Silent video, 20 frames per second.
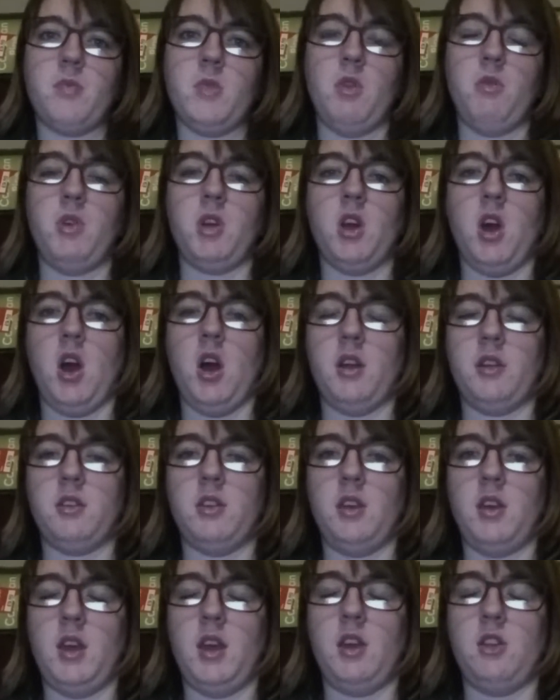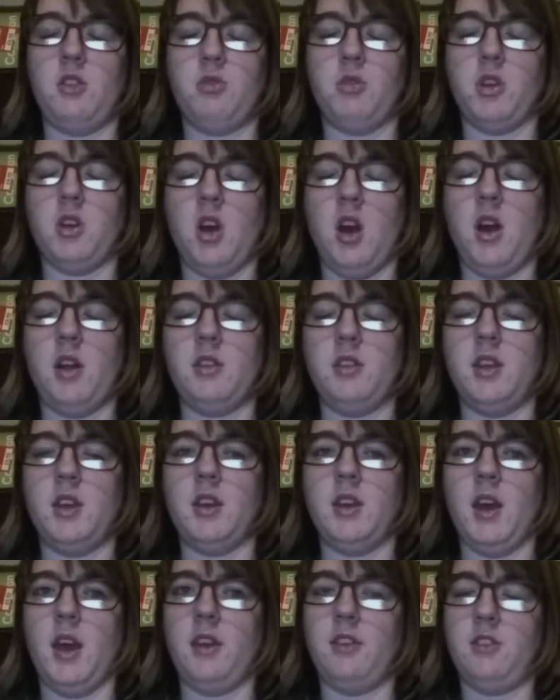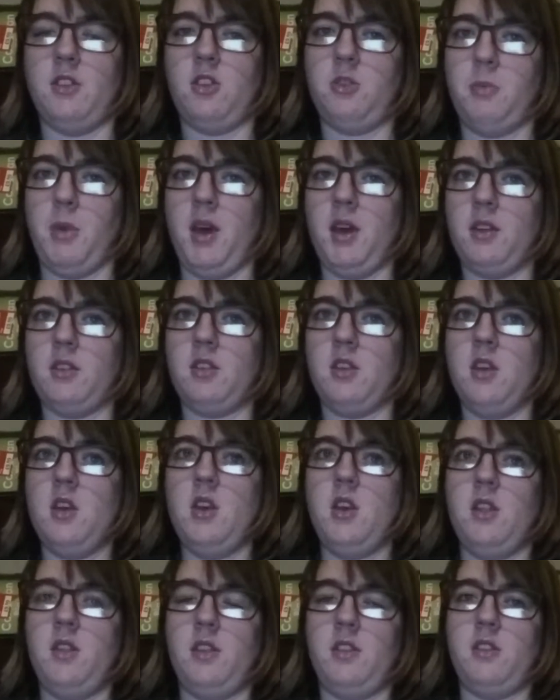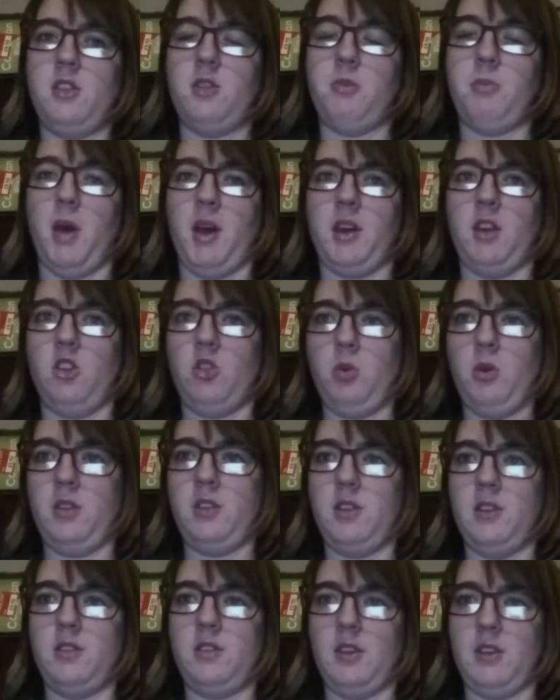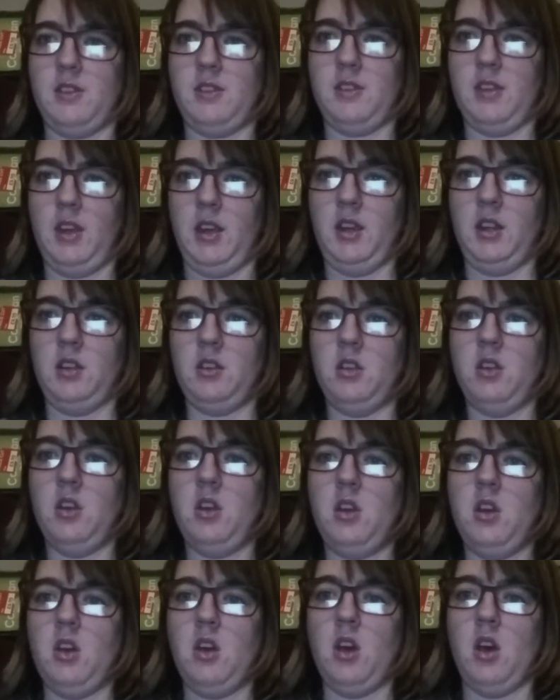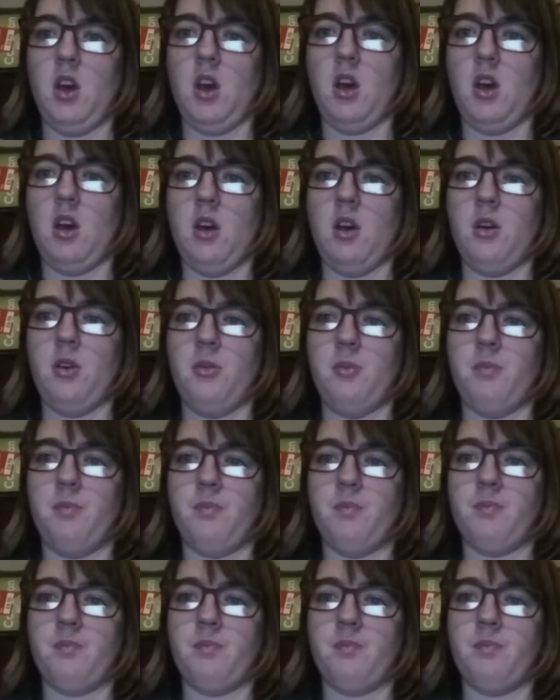regarding a suspect. This is back in 2016, but